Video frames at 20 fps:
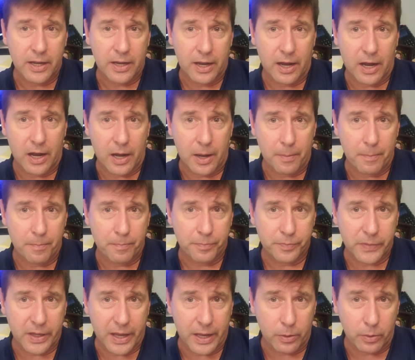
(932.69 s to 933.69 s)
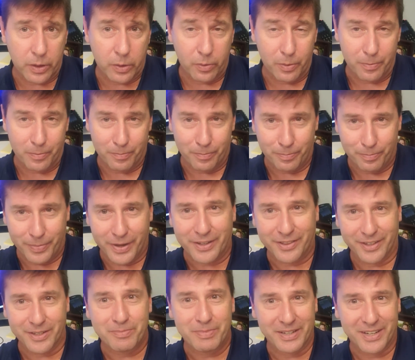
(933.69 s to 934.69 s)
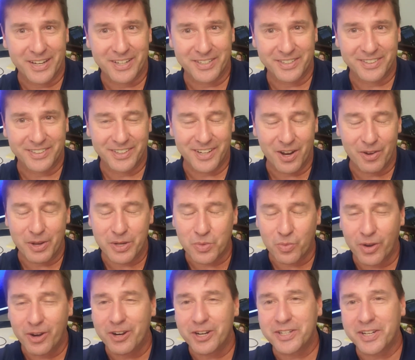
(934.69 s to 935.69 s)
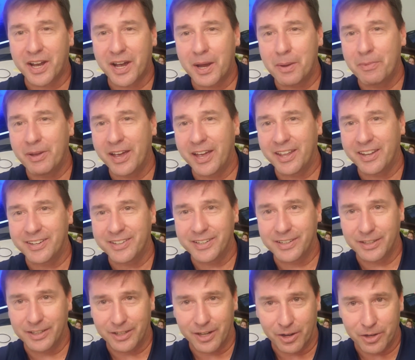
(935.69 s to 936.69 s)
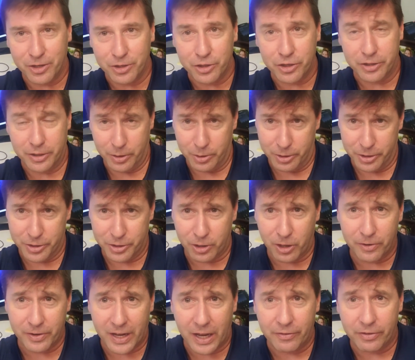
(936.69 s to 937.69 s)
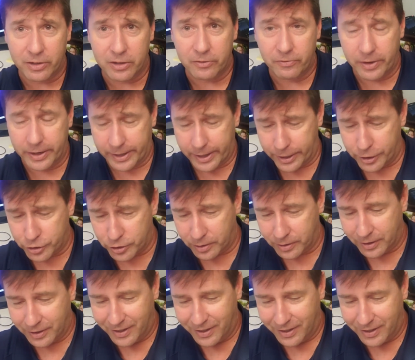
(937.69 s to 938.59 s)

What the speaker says: And we picked this because, it's winter time and, you deserve to have a good vacation.